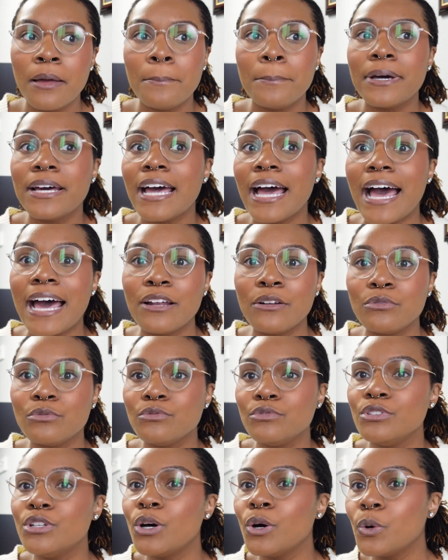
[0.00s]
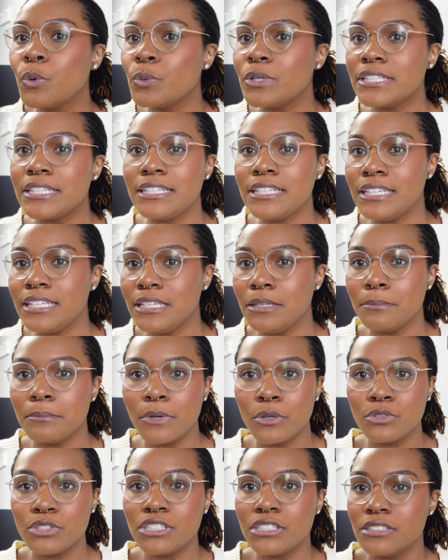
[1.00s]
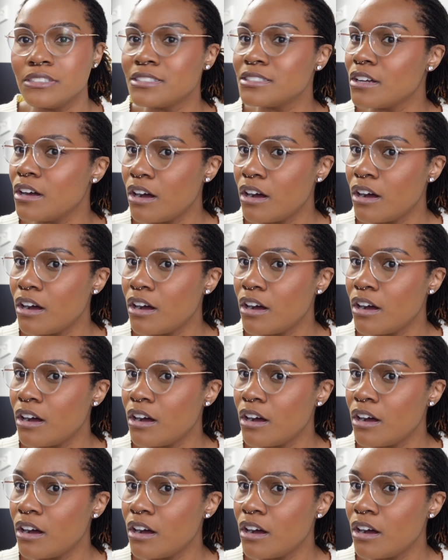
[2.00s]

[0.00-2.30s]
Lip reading: but I don't know what the emotions